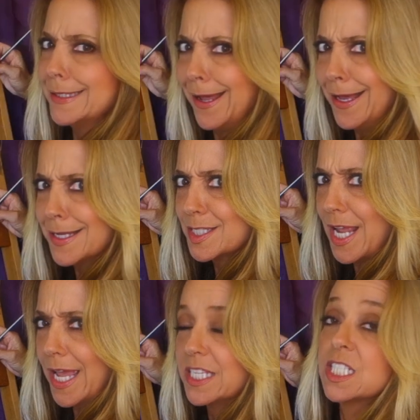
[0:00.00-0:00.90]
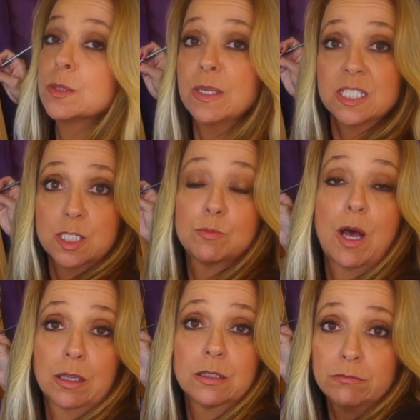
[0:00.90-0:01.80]
it does, yay. It just makes a
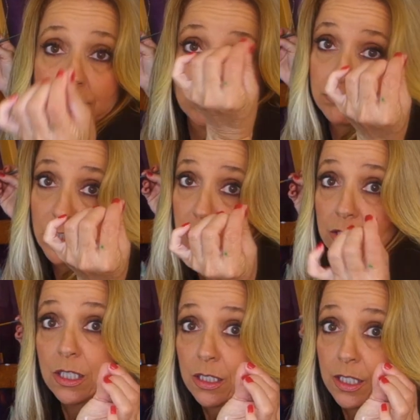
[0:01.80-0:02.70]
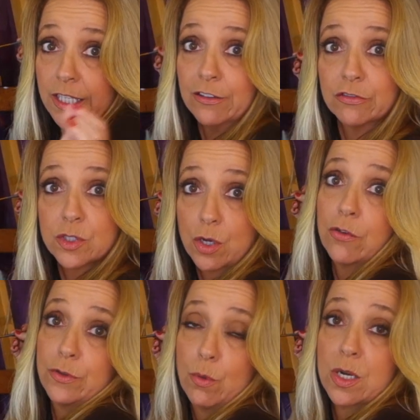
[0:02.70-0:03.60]
smaller, little leaf. So
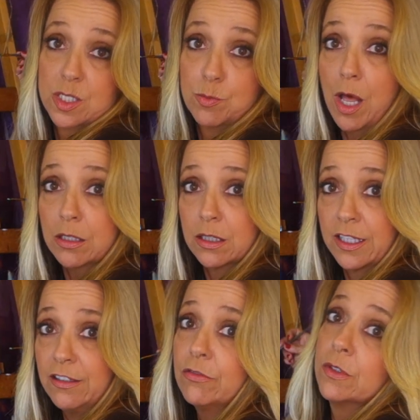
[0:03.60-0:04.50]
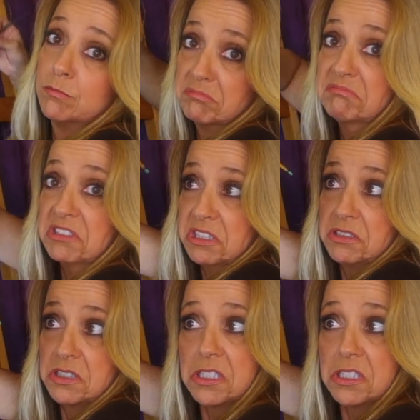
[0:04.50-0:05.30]
if you want a smaller leaf, you can use